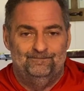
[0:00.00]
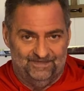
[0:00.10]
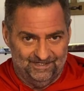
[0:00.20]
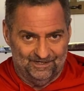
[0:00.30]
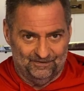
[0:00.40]

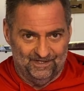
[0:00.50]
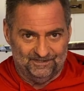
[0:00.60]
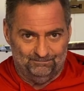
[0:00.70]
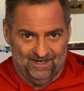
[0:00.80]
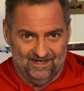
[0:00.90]

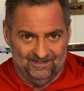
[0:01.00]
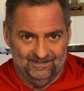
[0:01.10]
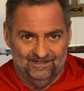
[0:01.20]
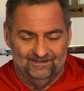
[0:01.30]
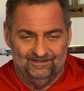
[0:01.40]
TRX
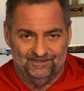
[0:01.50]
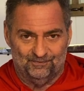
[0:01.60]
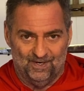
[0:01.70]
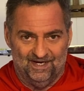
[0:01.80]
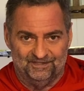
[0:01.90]
band
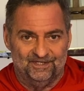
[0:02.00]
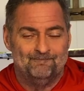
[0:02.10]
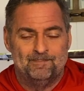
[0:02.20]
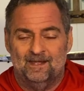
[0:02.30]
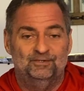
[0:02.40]
squats
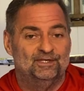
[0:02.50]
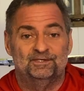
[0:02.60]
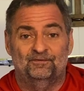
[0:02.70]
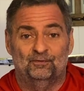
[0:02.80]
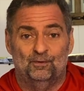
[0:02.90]

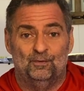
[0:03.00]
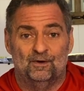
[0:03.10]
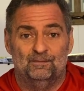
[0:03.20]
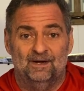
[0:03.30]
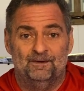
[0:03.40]
just for a
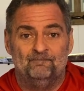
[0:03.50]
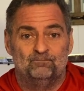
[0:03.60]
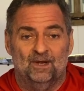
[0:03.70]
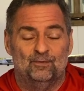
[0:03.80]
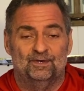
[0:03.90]
warm-up.
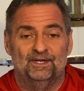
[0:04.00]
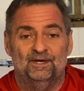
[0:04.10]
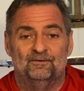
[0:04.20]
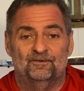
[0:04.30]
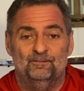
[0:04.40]
We're going to
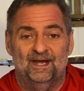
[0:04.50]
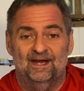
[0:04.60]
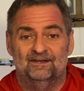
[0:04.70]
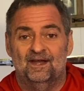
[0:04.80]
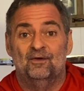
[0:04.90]
go from
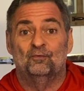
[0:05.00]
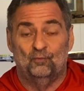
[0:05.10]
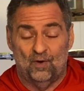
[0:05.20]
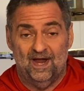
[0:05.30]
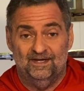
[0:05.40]
that
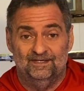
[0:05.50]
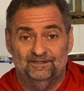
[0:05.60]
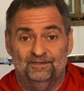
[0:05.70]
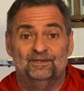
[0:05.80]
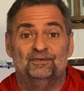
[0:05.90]
right
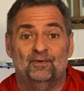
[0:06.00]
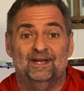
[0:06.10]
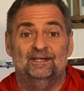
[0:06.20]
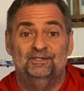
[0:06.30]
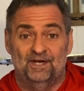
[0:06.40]
into the
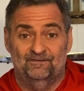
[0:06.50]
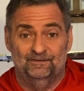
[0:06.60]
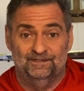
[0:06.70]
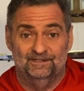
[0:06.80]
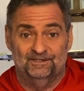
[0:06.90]
dreaded
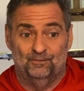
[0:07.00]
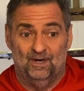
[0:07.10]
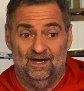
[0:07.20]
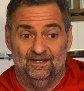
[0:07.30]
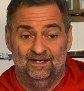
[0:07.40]
Jefferson
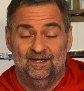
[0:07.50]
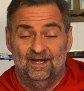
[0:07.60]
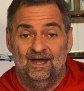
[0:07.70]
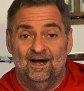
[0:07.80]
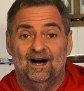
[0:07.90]
squat.
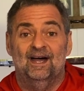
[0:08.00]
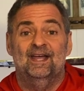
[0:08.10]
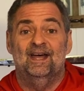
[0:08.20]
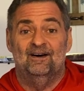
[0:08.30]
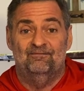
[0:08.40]
I
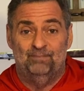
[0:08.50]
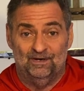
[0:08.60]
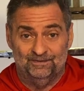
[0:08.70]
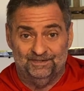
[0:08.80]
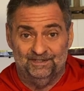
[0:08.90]
have
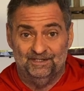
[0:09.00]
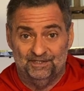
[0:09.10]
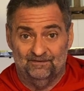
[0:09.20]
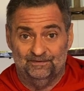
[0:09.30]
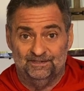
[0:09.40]
posted a
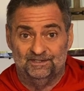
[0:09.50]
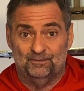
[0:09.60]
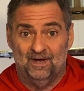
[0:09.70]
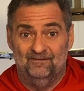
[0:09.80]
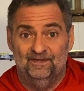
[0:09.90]
Jefferson
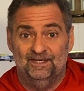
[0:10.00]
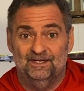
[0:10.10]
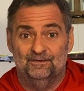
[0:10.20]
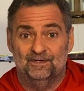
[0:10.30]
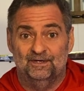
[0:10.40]
squat
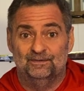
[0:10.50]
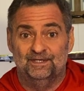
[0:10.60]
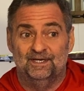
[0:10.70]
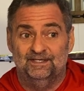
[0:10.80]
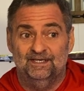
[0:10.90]
video that goes
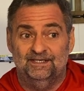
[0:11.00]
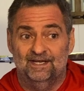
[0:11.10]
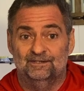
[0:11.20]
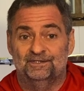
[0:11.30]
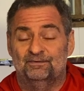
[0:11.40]
into
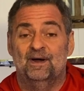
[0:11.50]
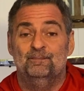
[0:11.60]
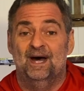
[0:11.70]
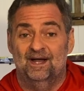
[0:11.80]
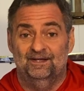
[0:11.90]
details, so
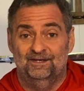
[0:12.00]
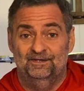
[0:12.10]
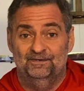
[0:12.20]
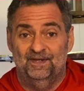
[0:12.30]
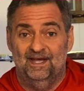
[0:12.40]
I'm not going to
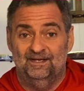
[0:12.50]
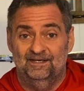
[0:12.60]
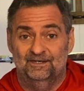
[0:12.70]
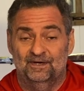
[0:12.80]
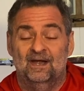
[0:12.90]
do that
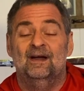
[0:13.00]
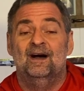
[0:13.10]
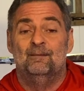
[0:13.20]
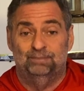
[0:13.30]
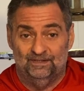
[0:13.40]
here.
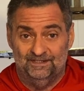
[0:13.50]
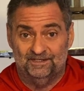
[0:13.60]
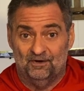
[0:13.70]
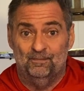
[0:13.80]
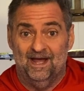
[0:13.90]
Please
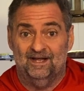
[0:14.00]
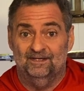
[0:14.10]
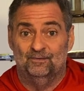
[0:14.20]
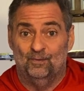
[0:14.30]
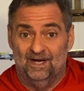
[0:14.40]
go back
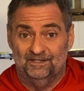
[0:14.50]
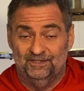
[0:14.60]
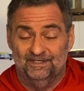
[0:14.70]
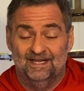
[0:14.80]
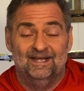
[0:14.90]
and watch
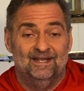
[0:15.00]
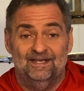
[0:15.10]
it.